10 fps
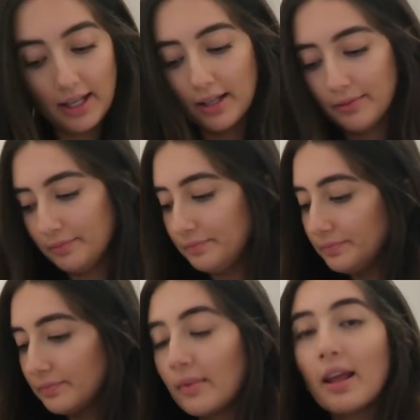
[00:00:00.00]
And then
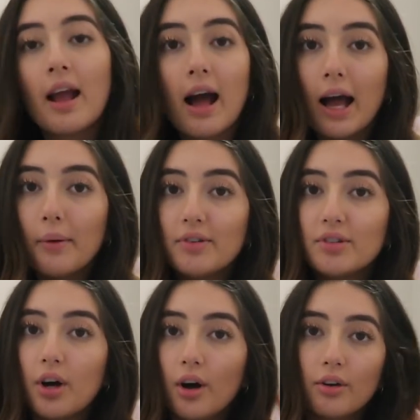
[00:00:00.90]
I went
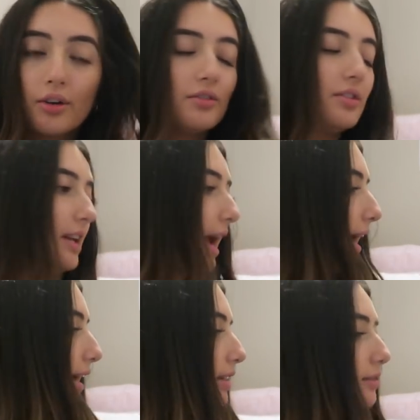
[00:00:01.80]
to Cotton On
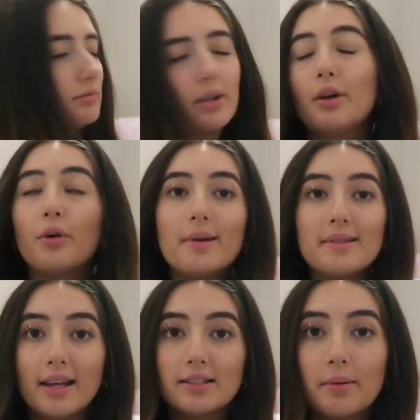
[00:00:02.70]
today. I
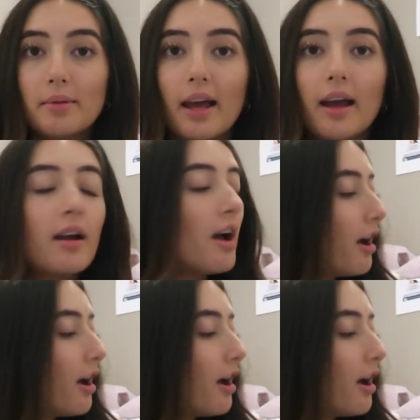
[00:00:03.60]
always end up there.